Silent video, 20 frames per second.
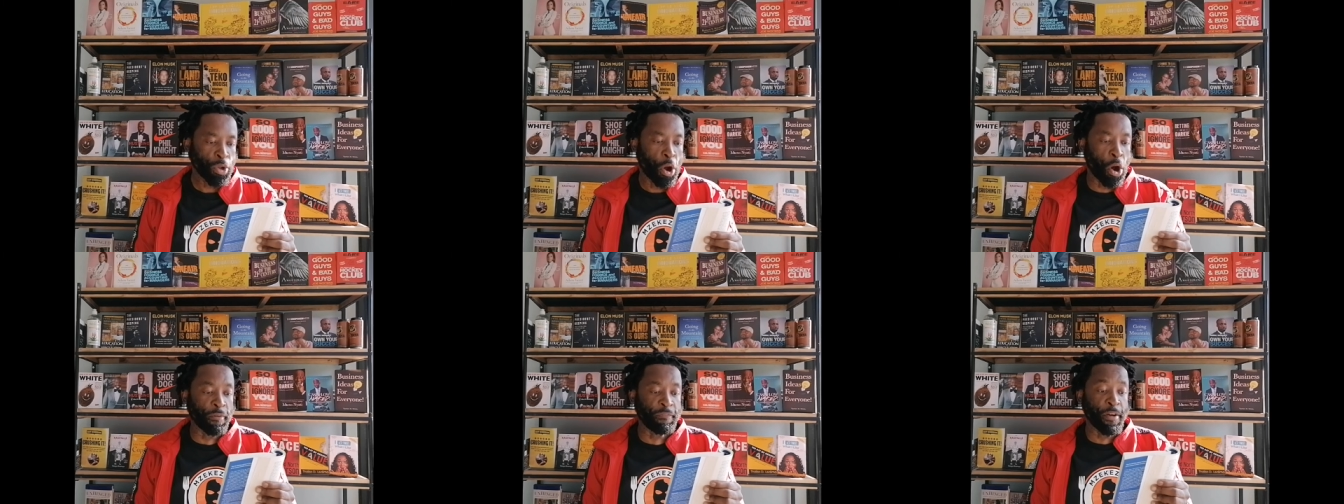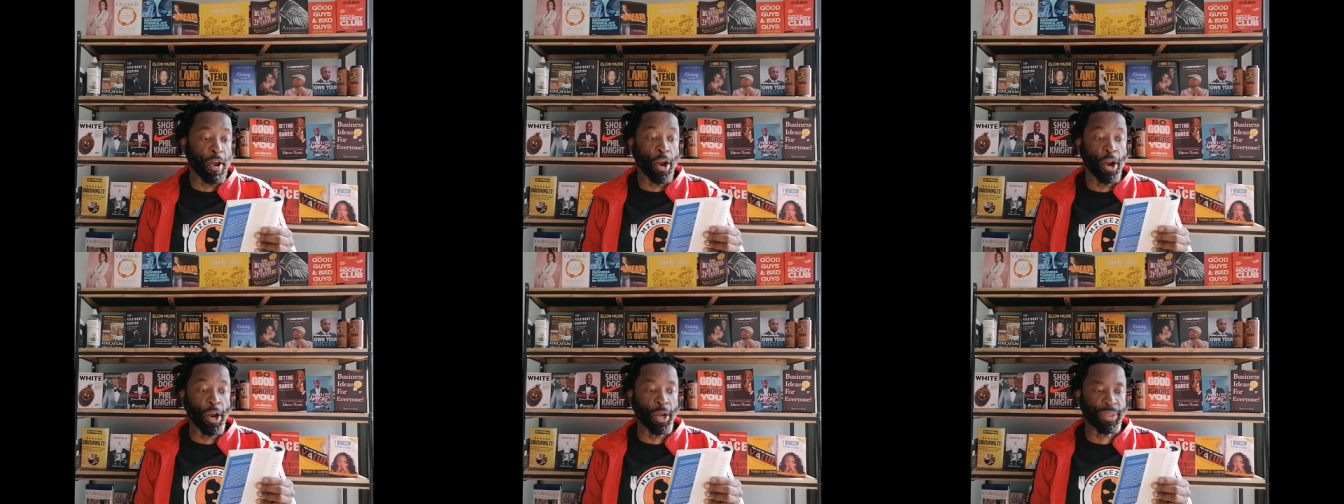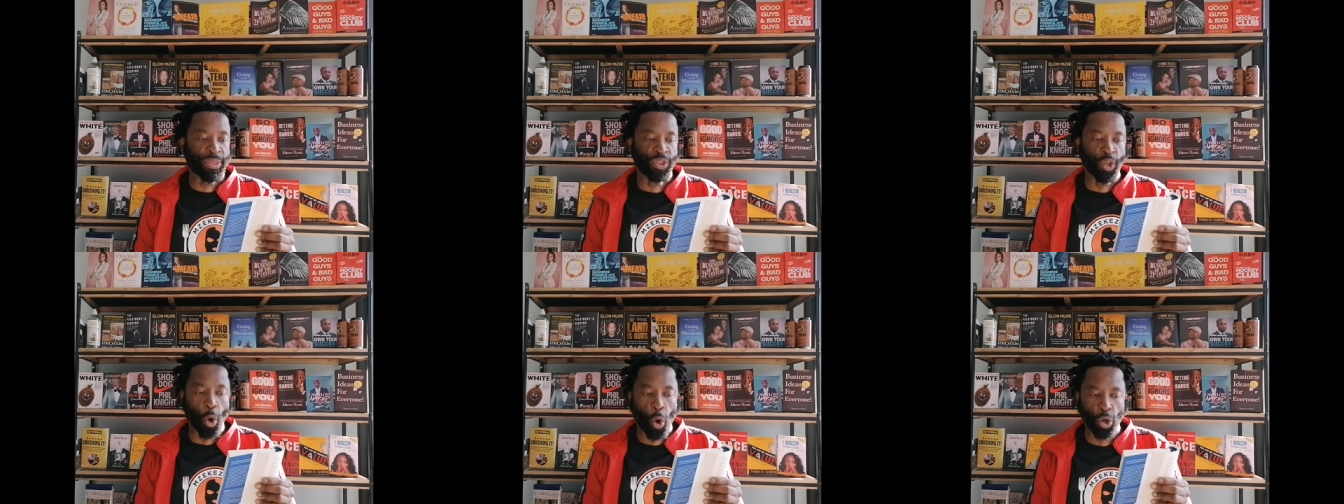of her
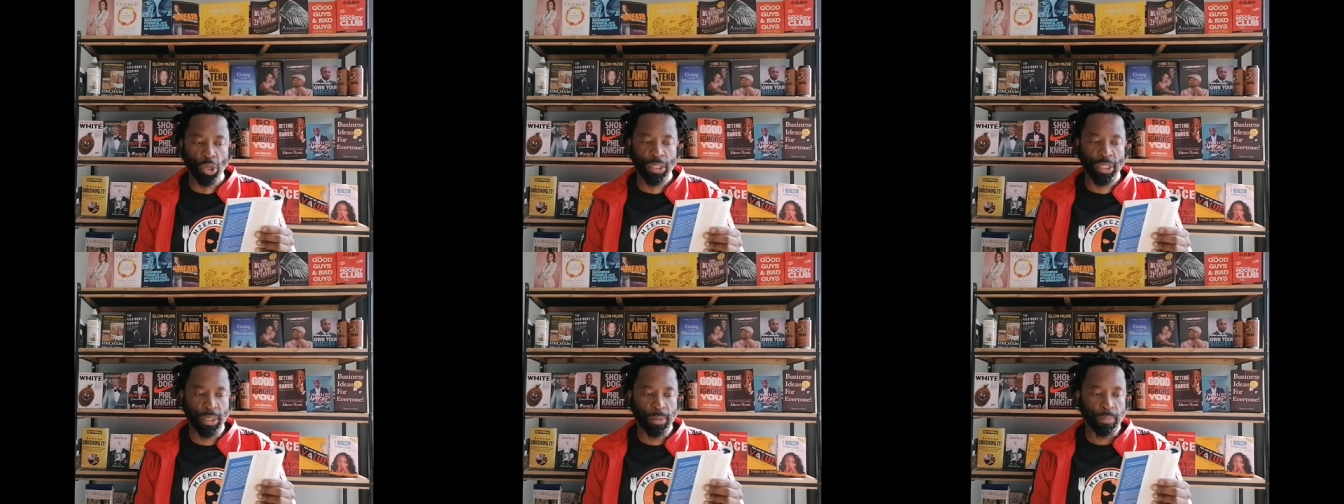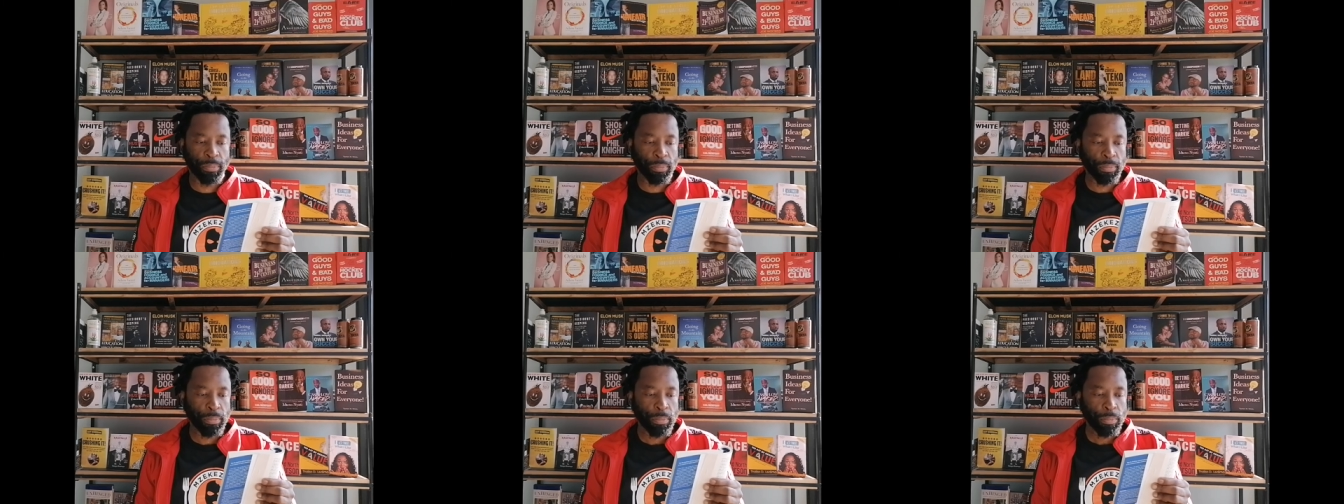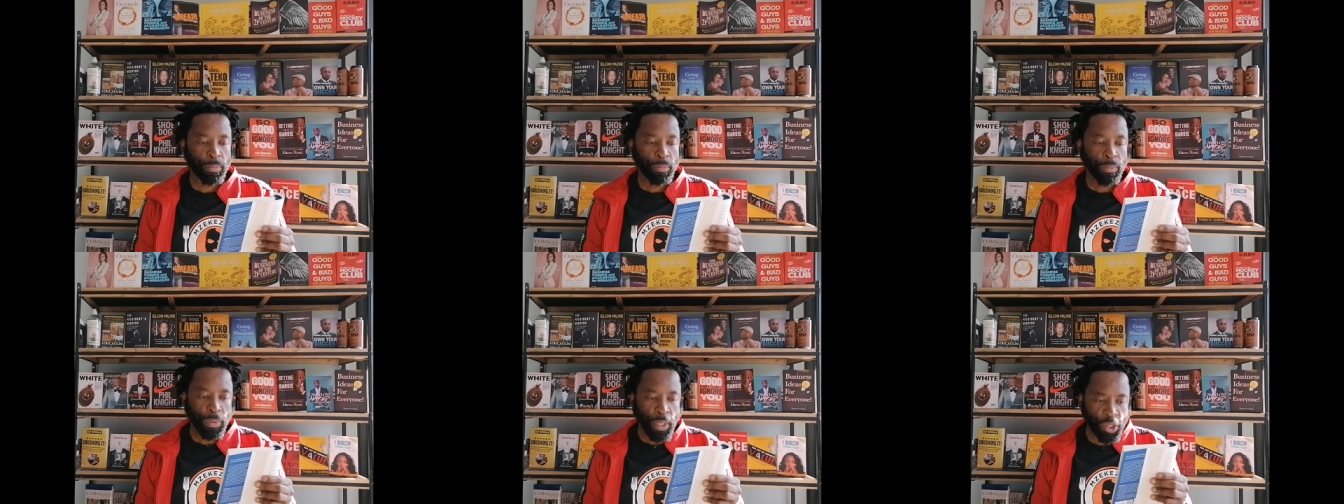thought.
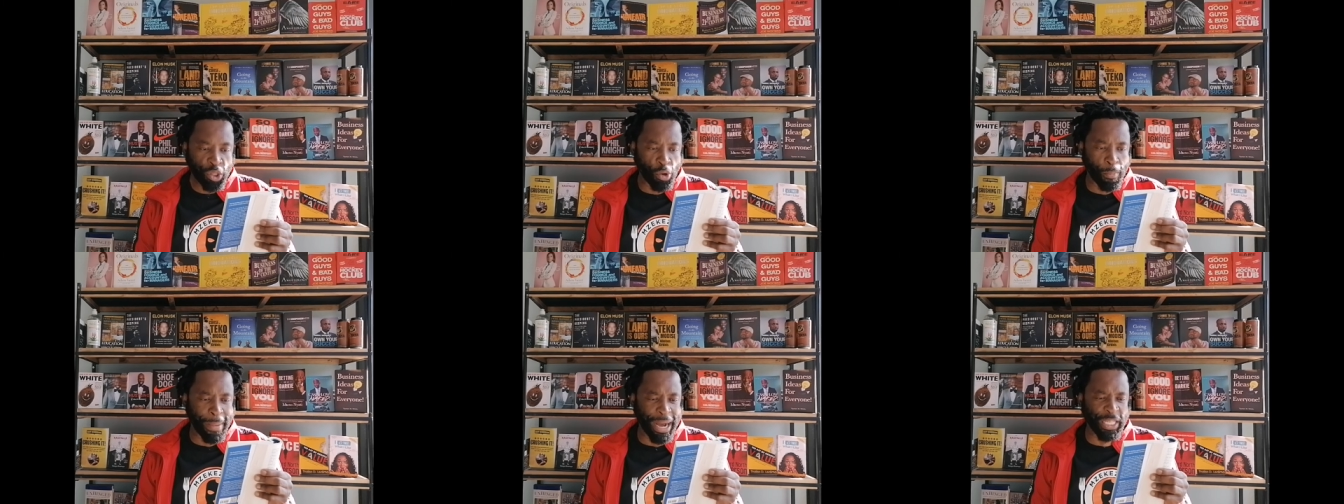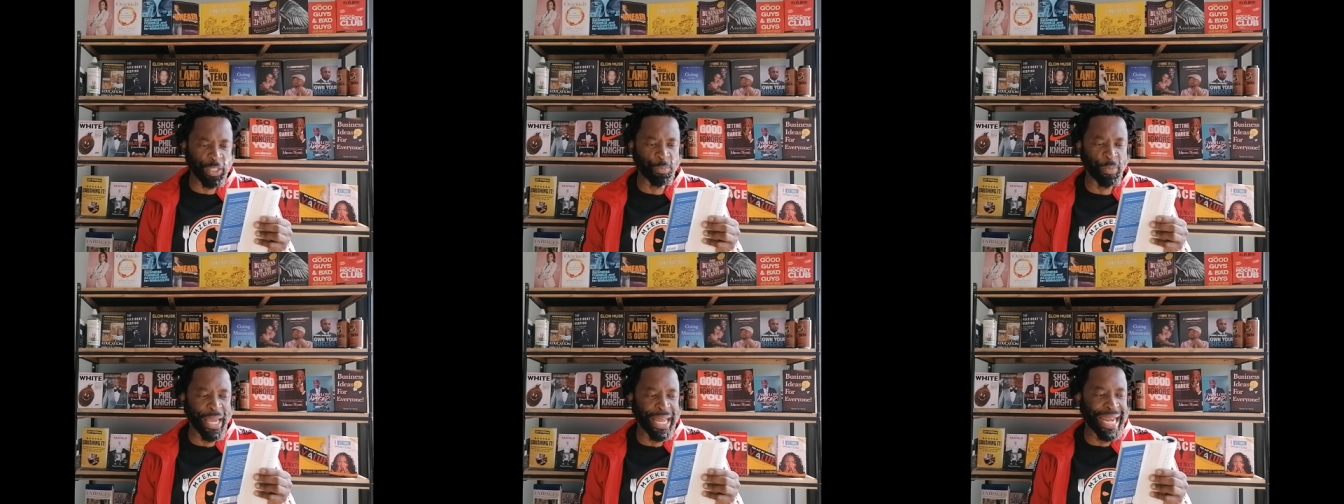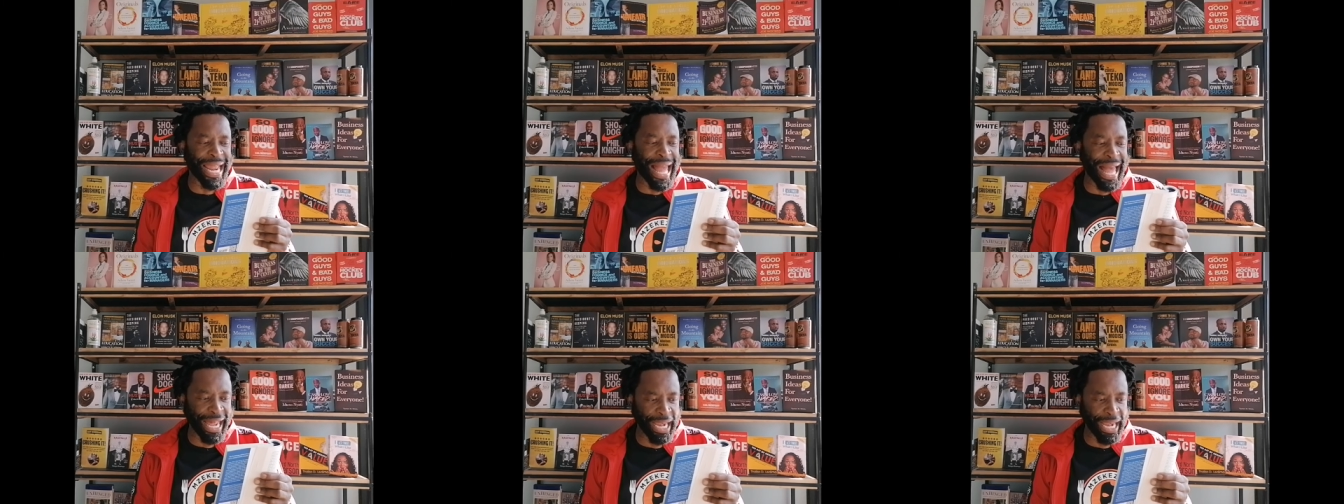You must be an